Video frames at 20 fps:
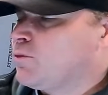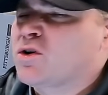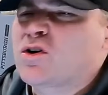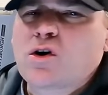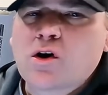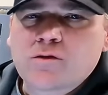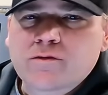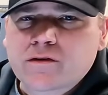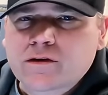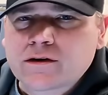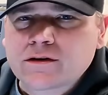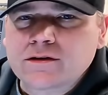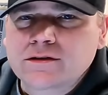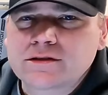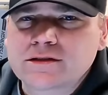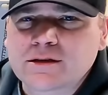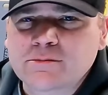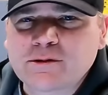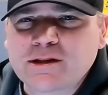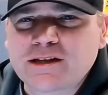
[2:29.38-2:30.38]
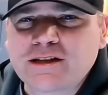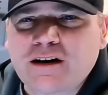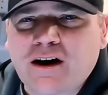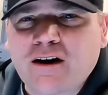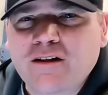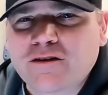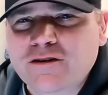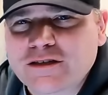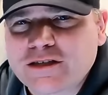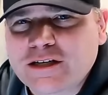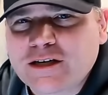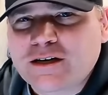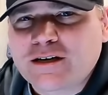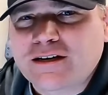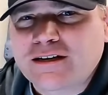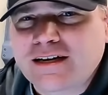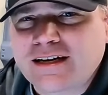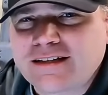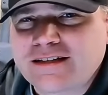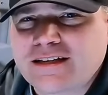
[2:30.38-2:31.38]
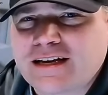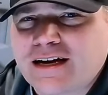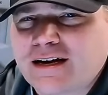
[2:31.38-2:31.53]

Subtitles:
and we'll go over some of the dollars here in